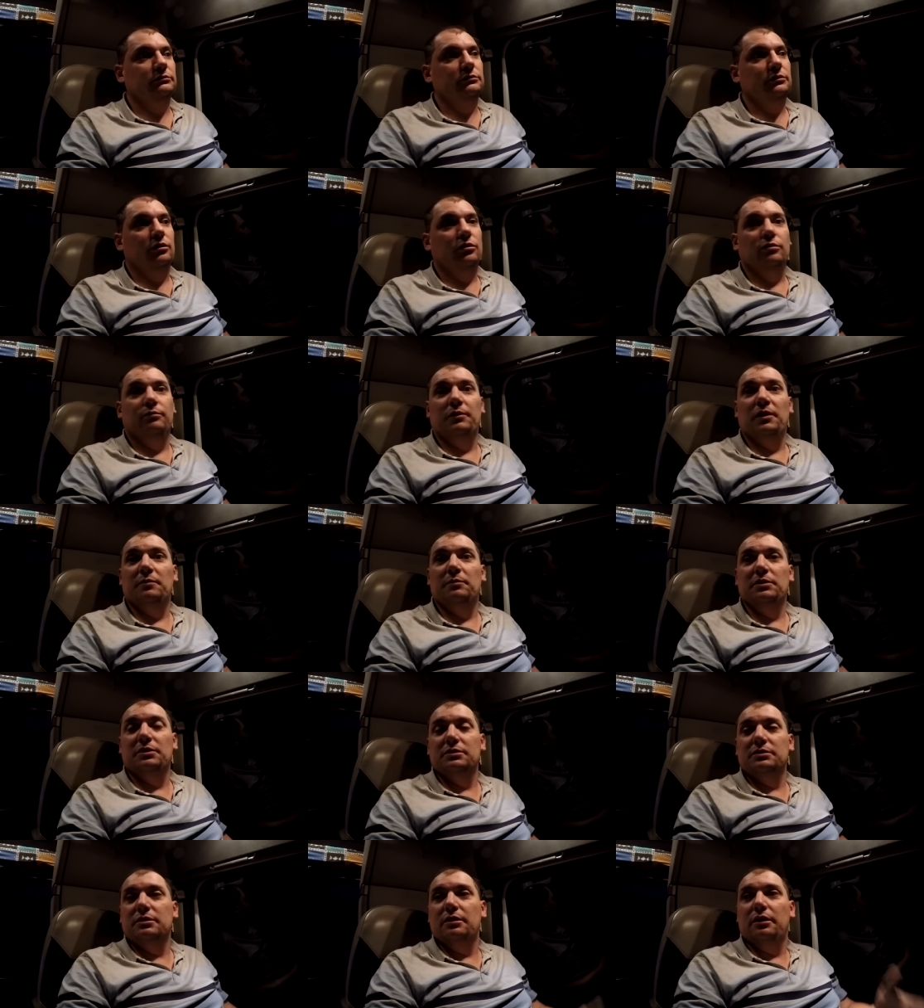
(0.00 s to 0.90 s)
or maybe
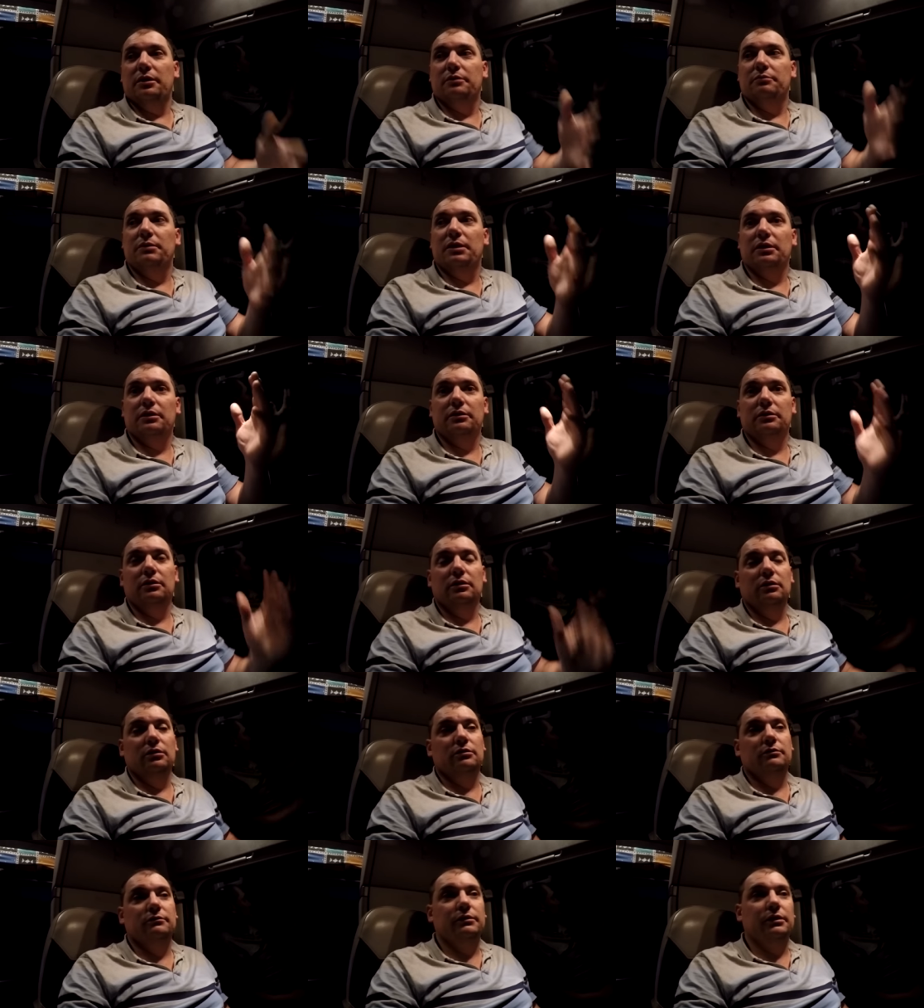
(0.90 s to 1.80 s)
he's got to make a
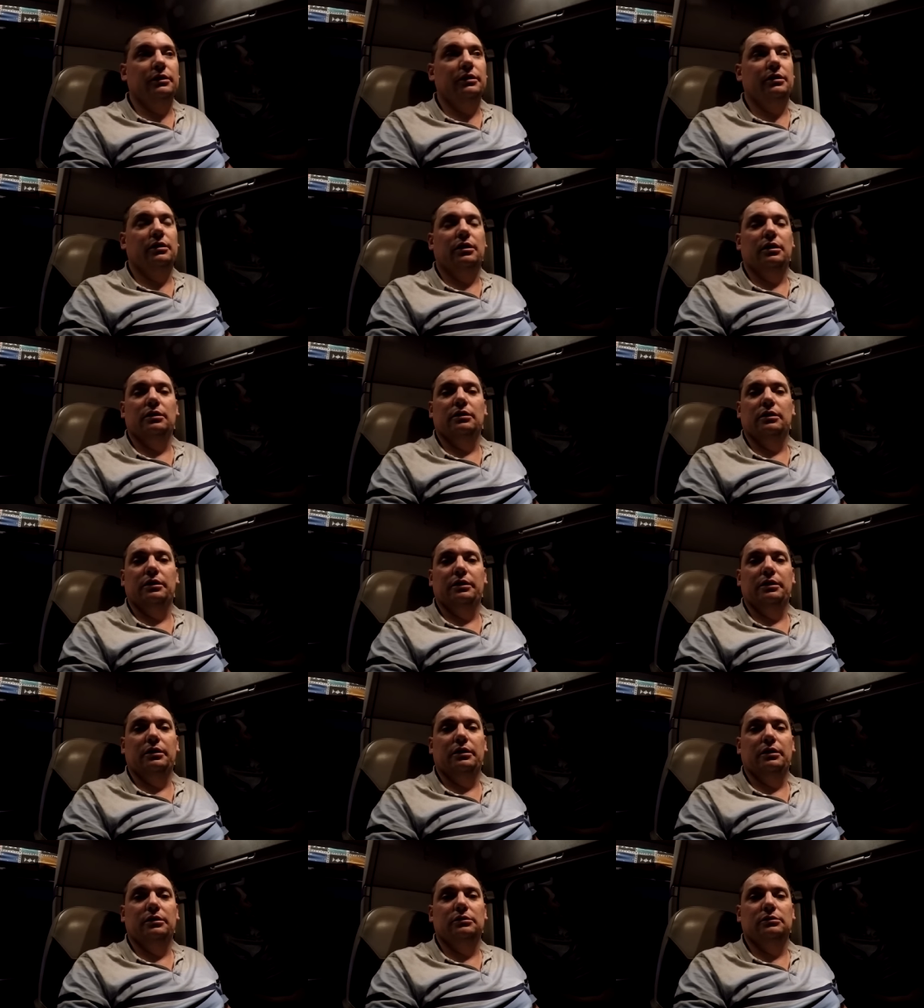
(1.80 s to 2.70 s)
delivery at
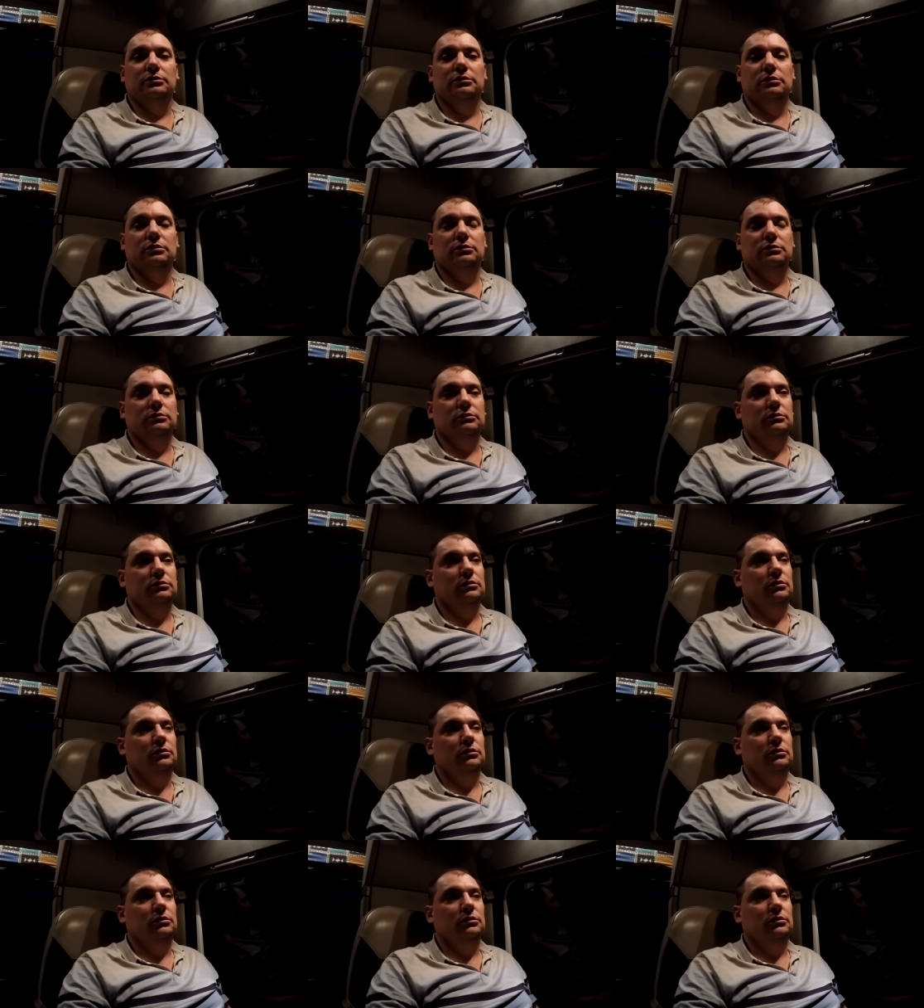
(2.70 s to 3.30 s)
night. I don't know.